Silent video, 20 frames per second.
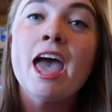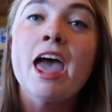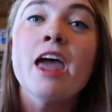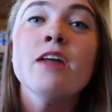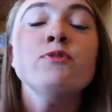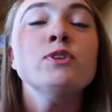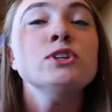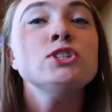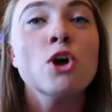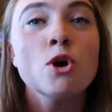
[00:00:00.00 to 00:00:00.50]

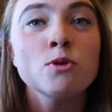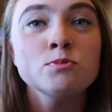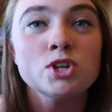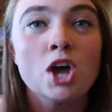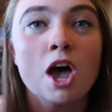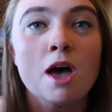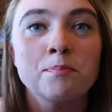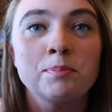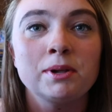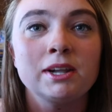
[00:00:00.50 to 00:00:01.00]
And for Tome
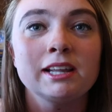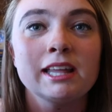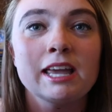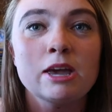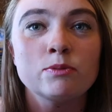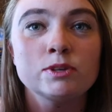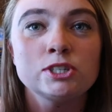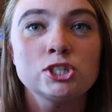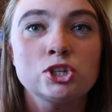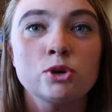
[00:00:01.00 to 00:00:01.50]
Topple,
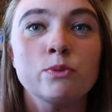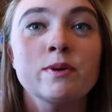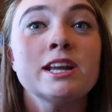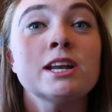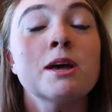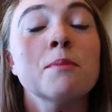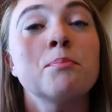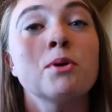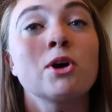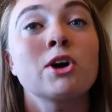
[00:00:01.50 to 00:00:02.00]
it was to
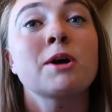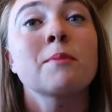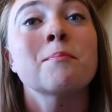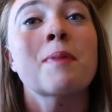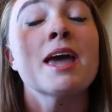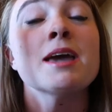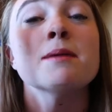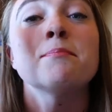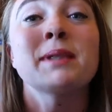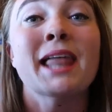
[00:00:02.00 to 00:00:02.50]
read a book
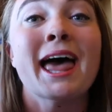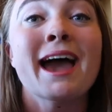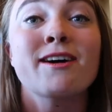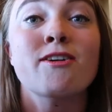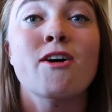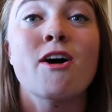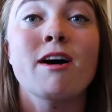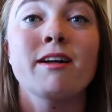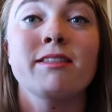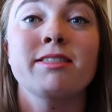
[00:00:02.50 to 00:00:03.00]
by a
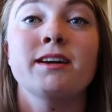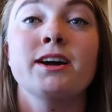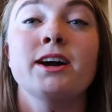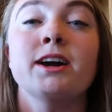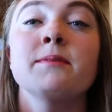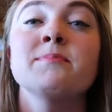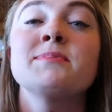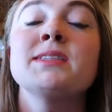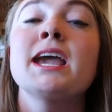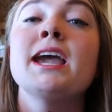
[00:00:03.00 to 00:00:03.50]
Black
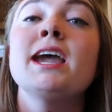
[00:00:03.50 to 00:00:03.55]
author.